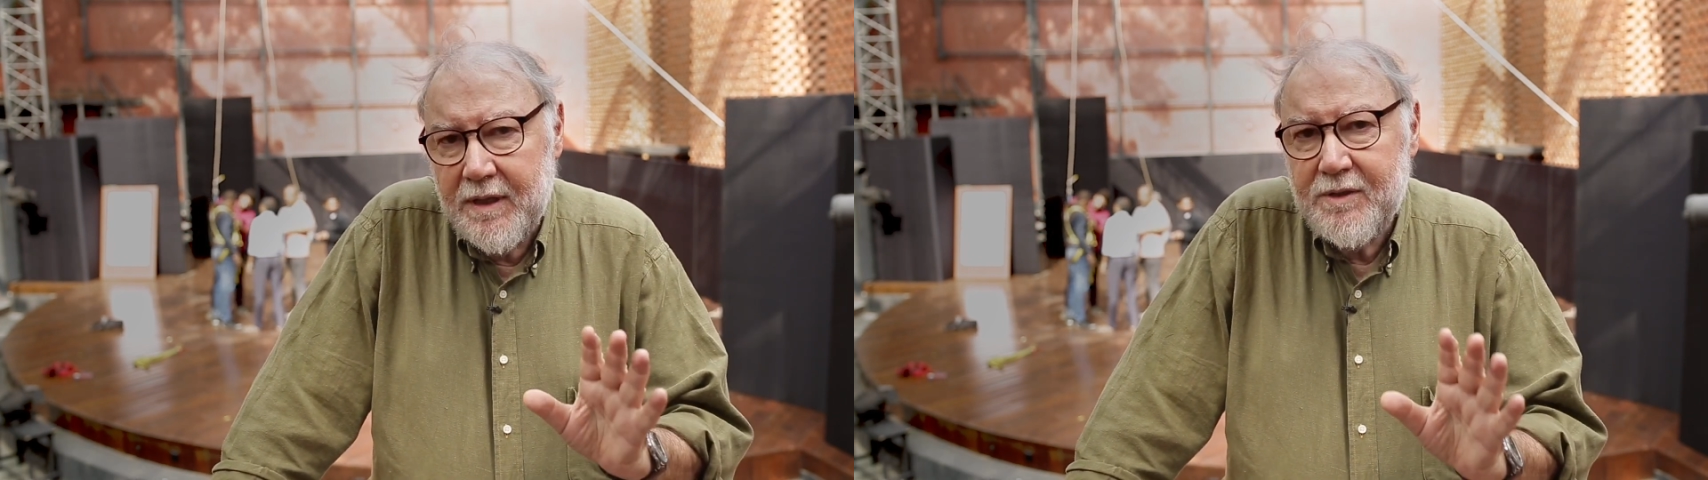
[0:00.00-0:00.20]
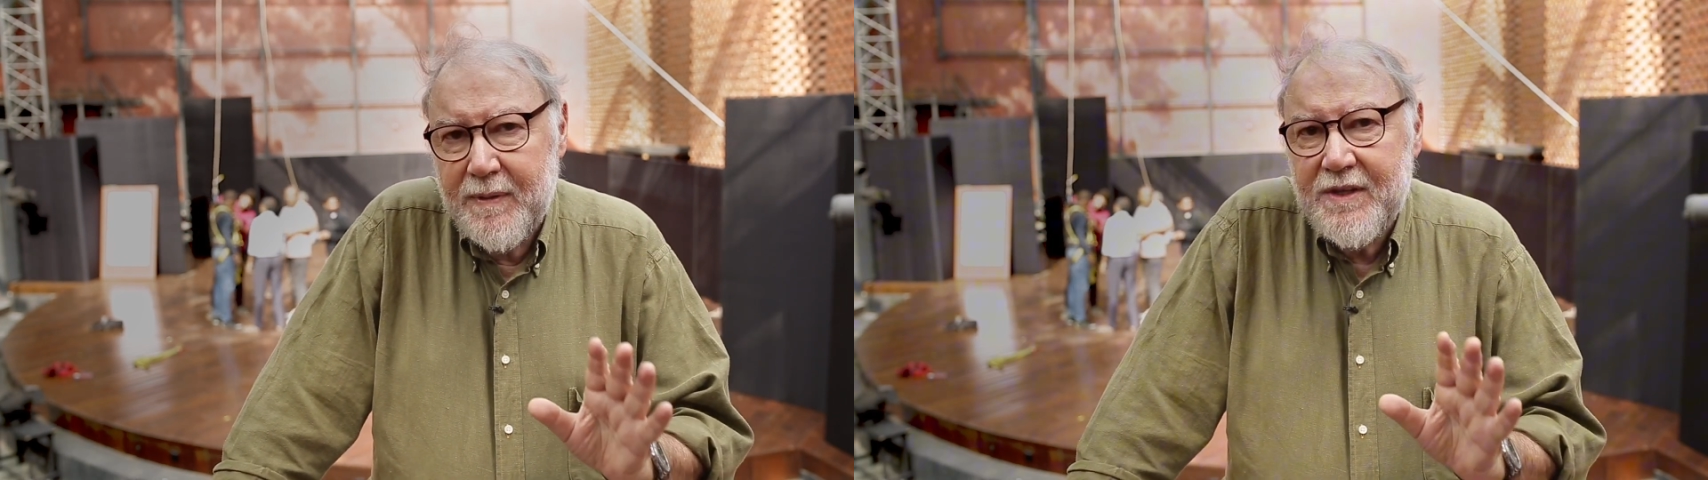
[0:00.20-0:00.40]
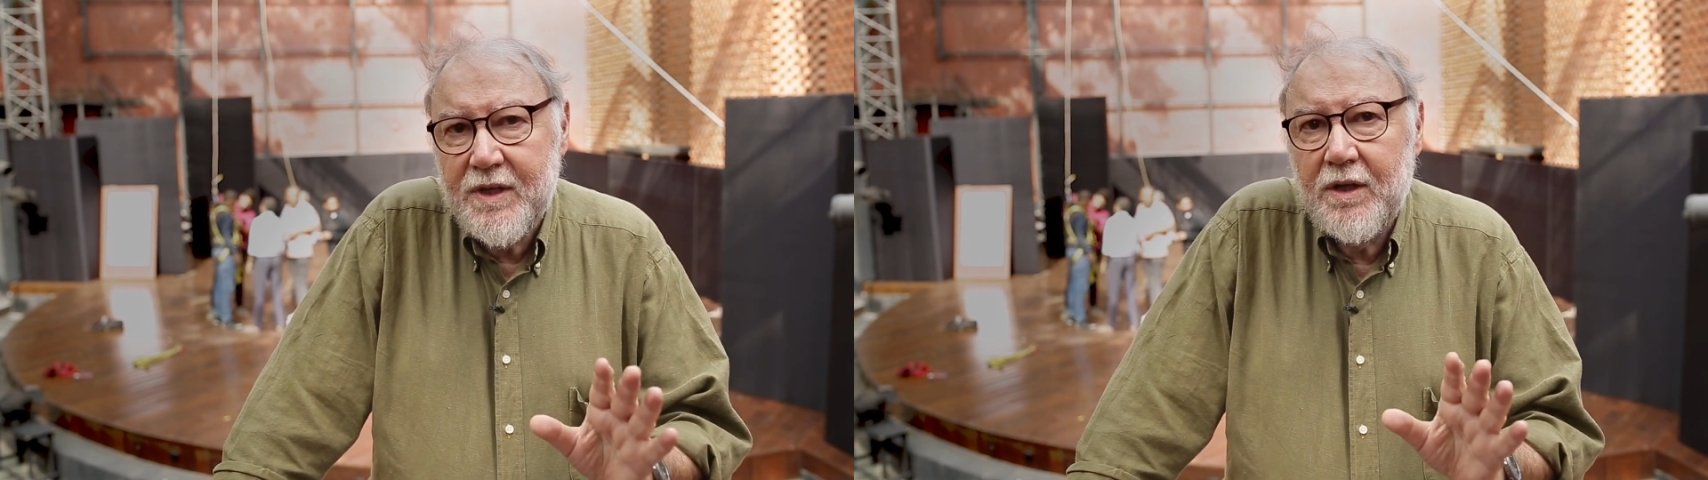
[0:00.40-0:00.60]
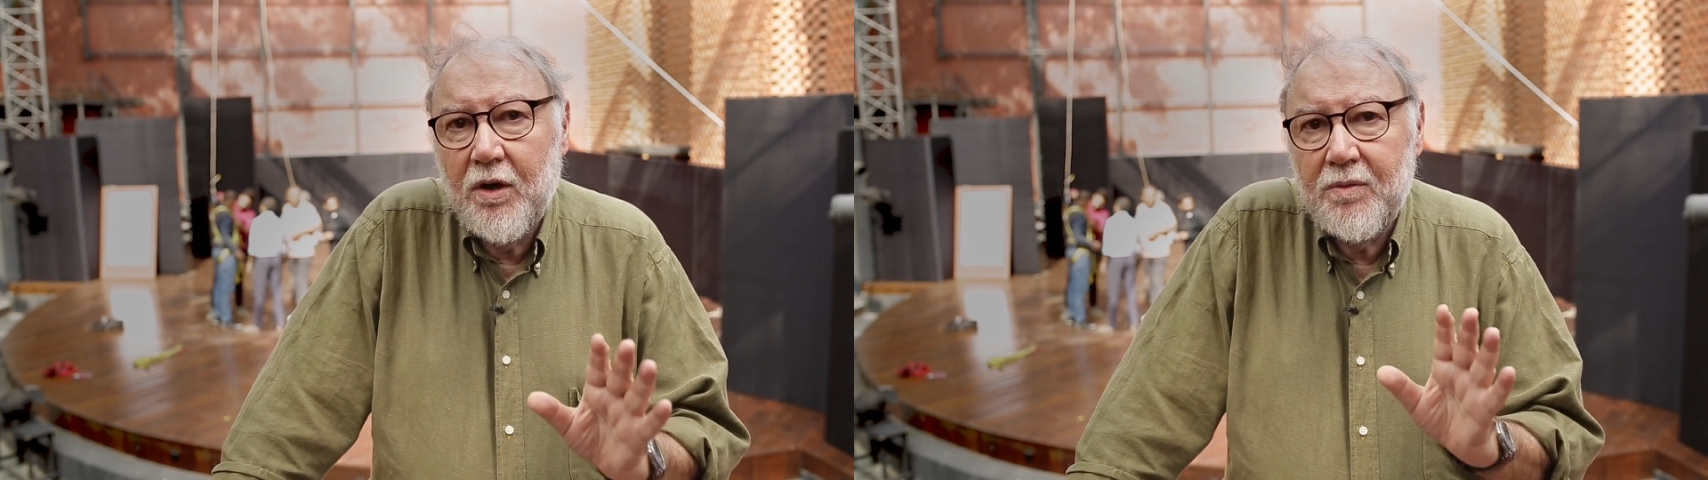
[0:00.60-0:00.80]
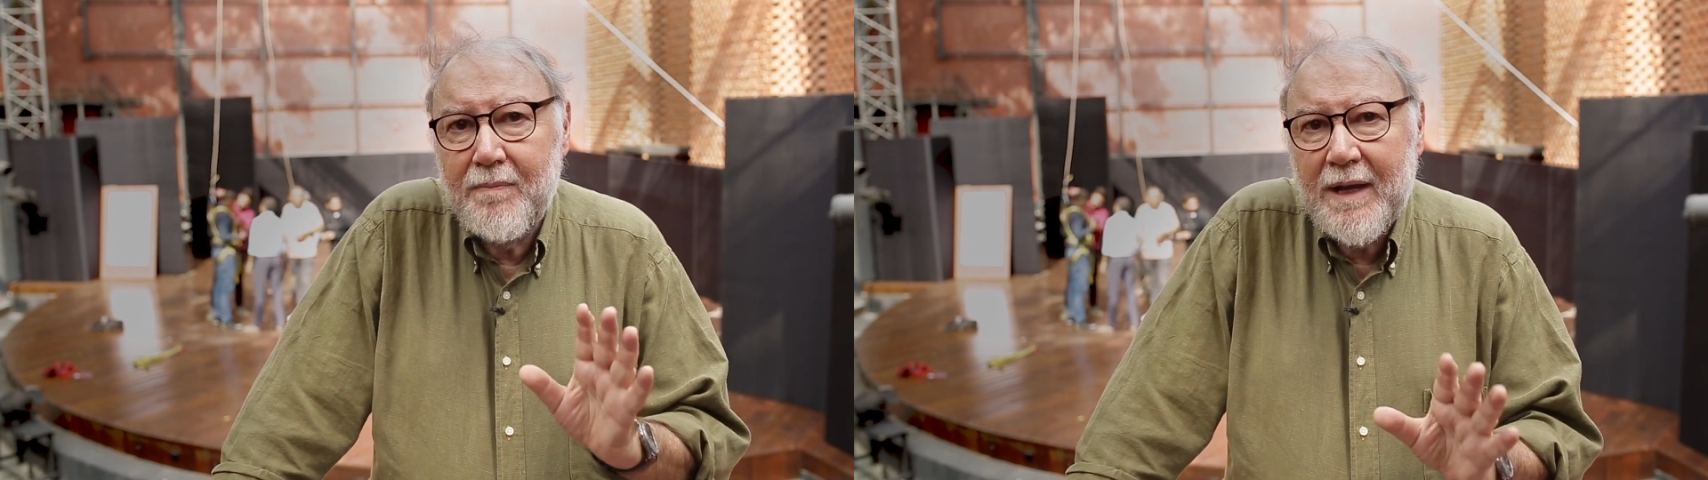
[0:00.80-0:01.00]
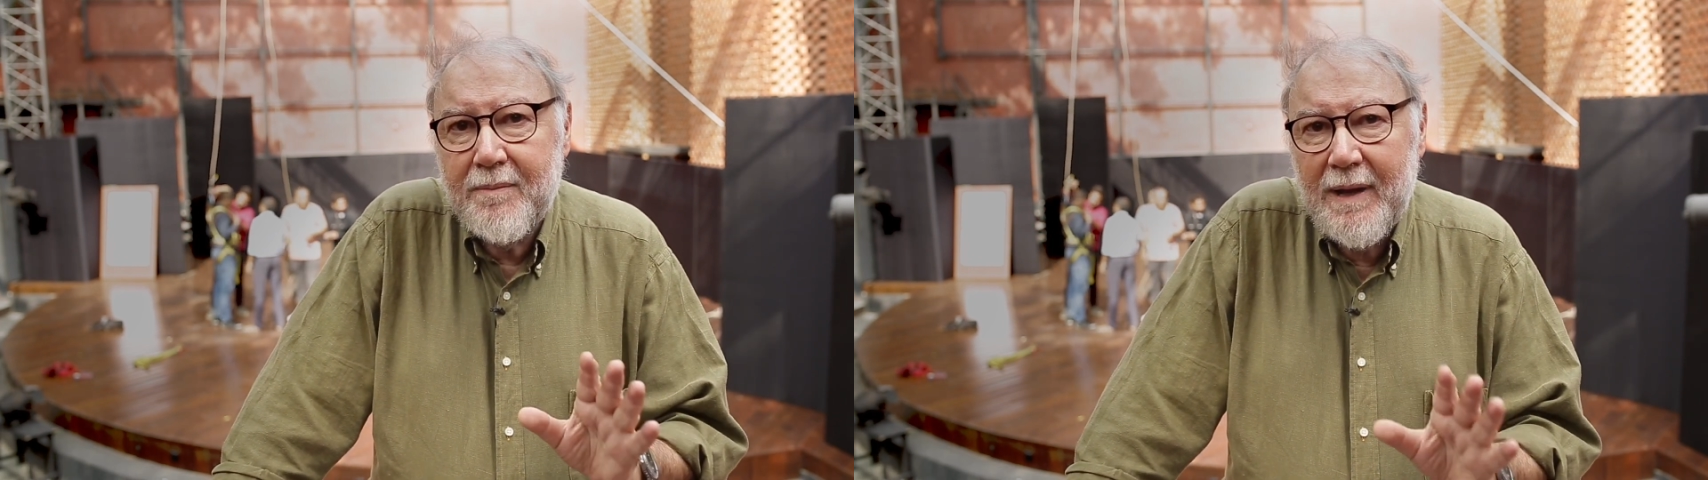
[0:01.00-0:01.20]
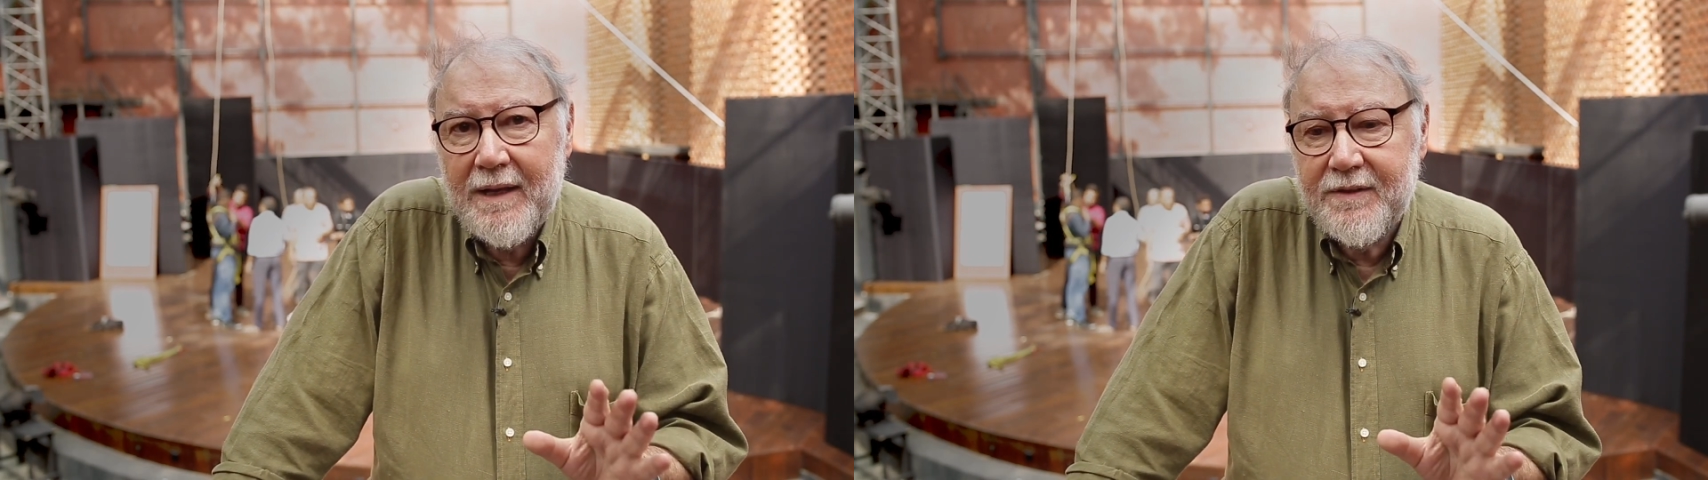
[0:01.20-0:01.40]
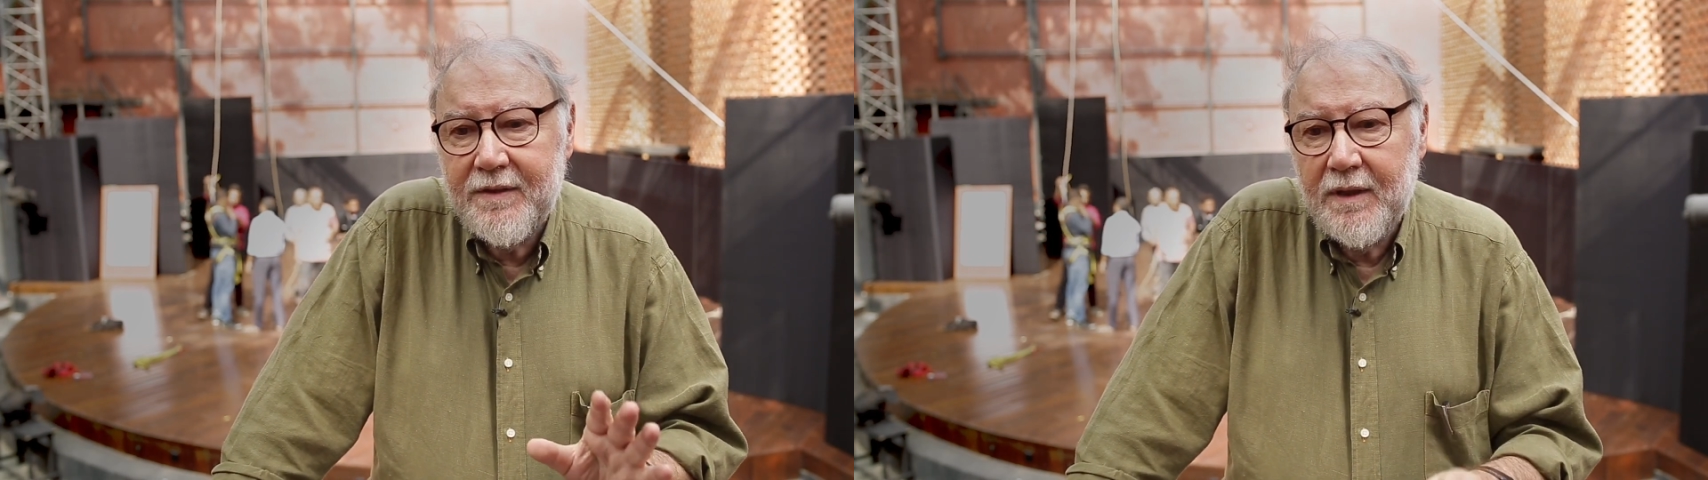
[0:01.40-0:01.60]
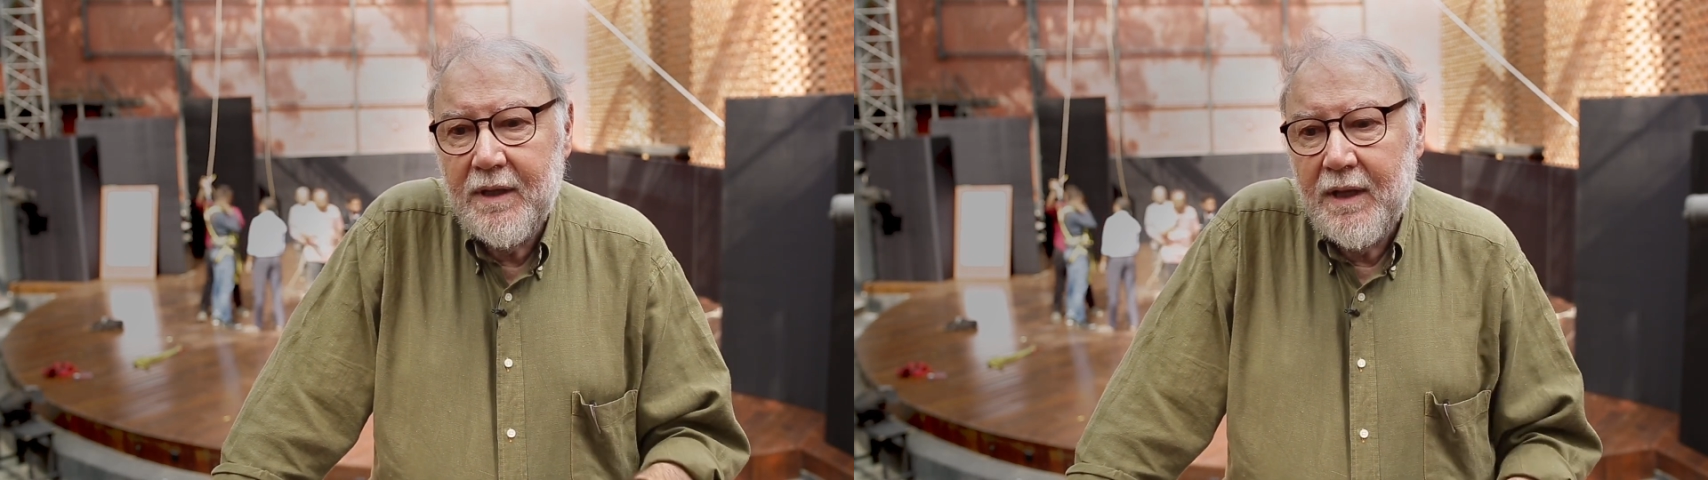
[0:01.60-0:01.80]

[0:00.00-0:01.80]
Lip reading: especially on Macbeth.